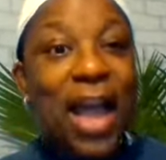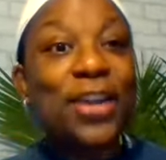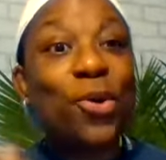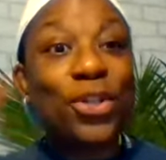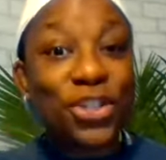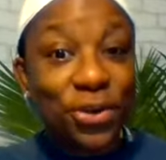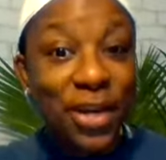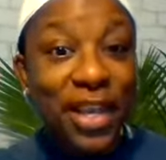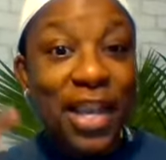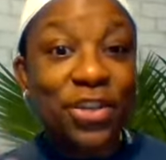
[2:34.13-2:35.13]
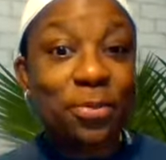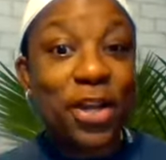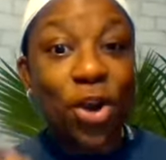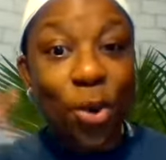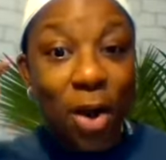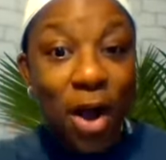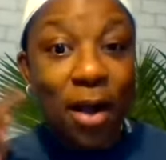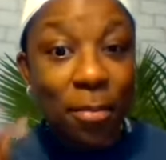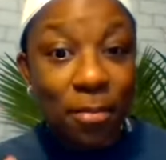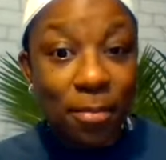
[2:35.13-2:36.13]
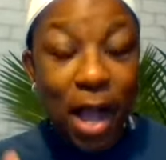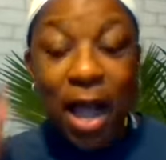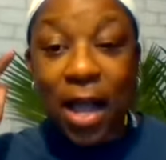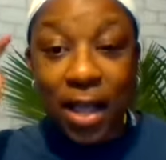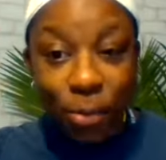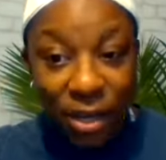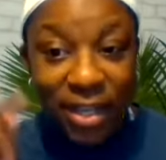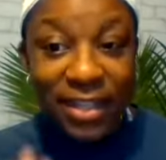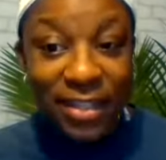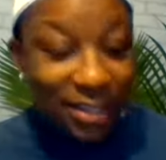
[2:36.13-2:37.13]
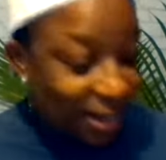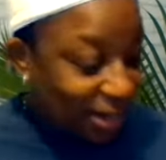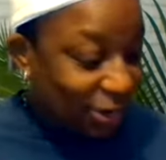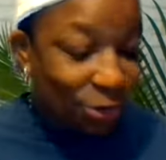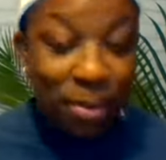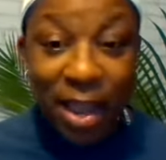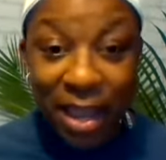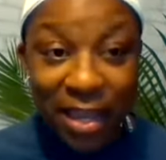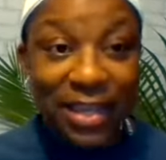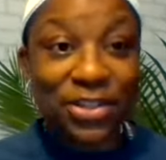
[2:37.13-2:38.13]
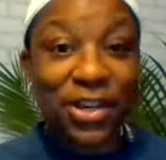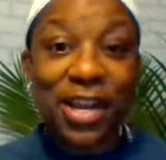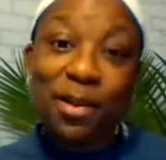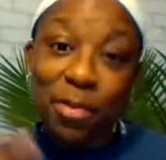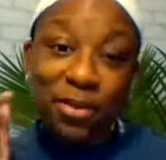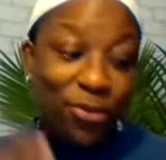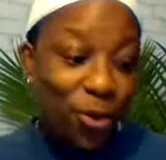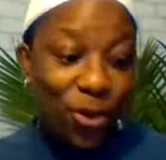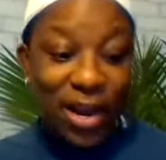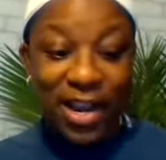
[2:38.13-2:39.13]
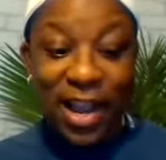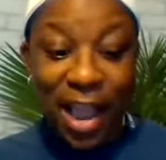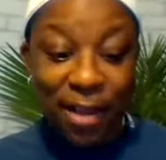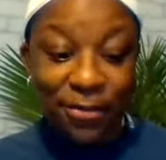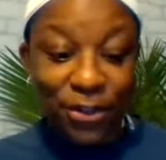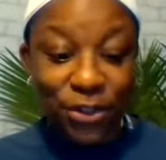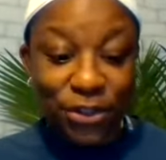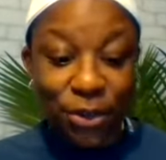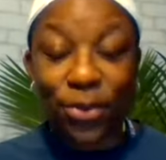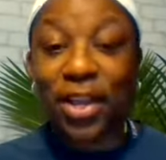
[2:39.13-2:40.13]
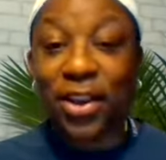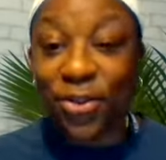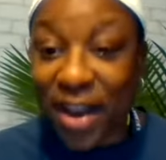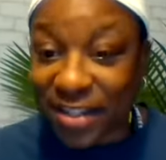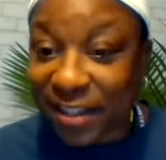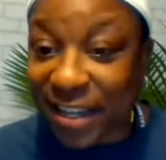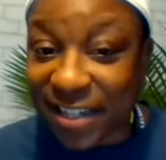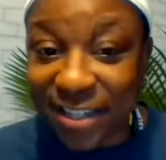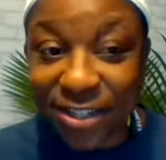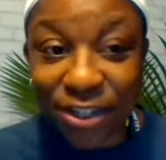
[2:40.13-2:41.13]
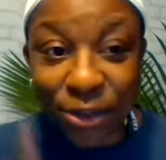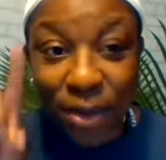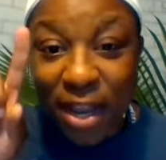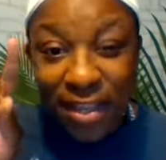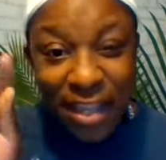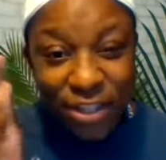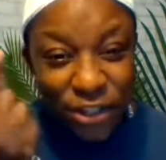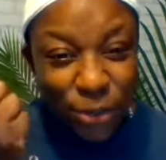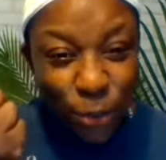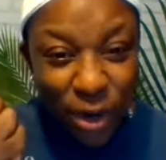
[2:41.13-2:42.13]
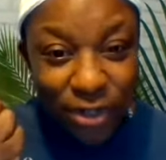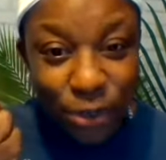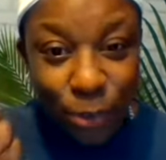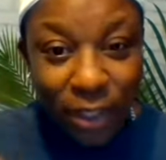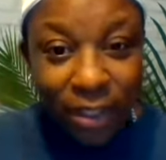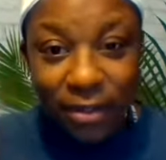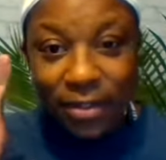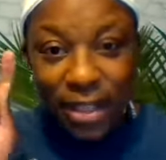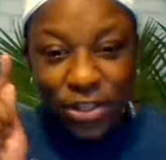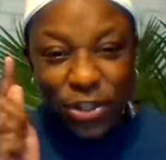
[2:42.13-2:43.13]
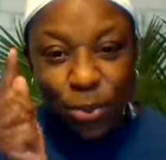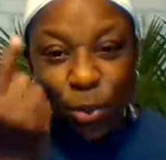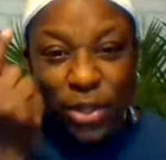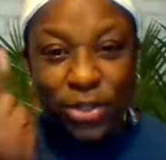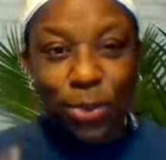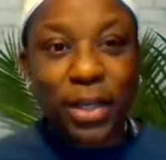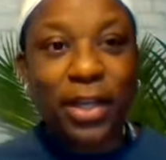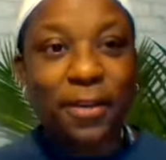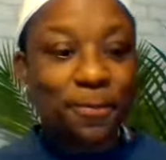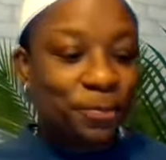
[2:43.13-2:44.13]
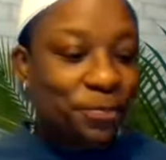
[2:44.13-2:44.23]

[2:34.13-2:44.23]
i noticed your engagement go up i went and studied your page before and after so congratulations to you that's just one tweet that's just one tweet